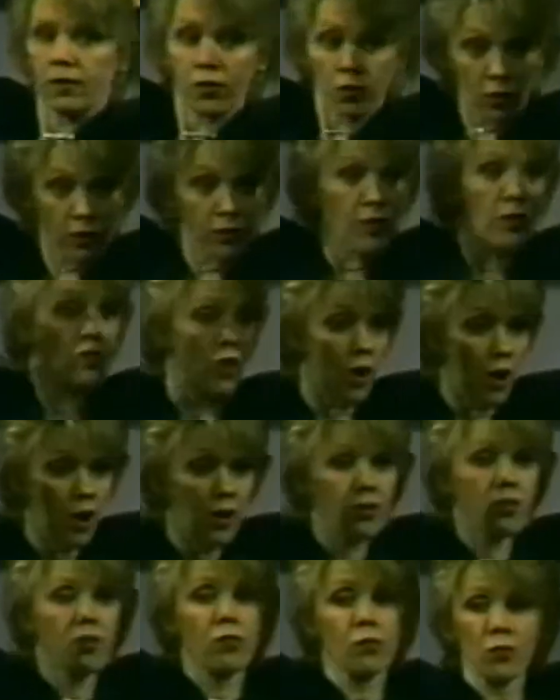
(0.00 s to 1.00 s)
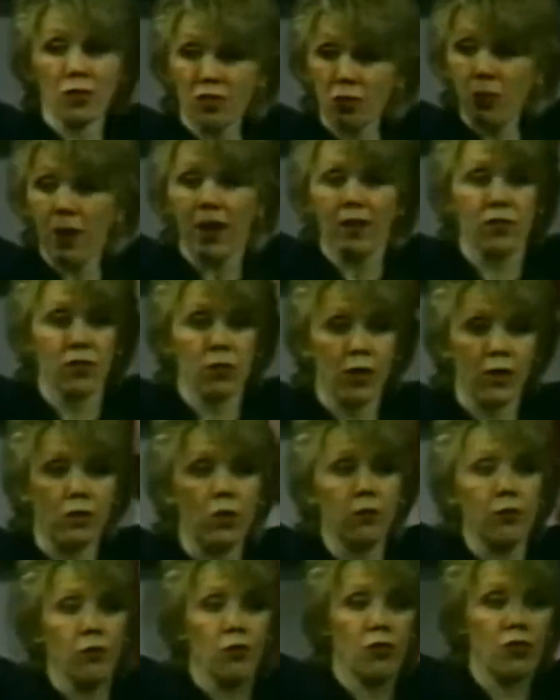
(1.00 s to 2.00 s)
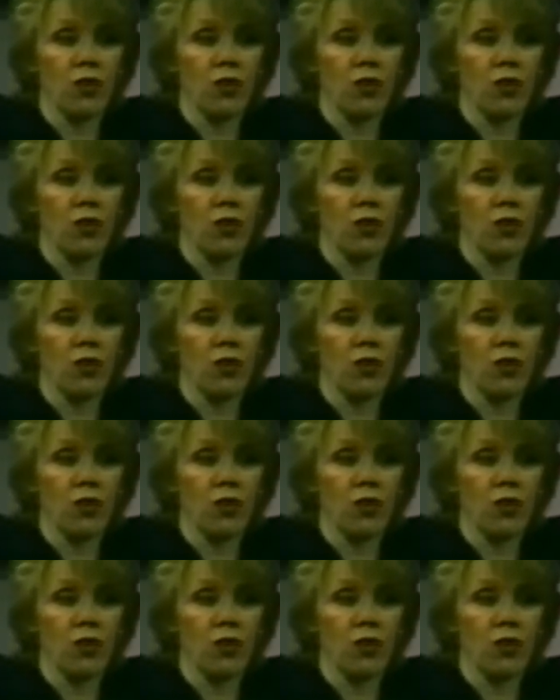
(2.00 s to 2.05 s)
Do you know how they toss? Respond, so I know if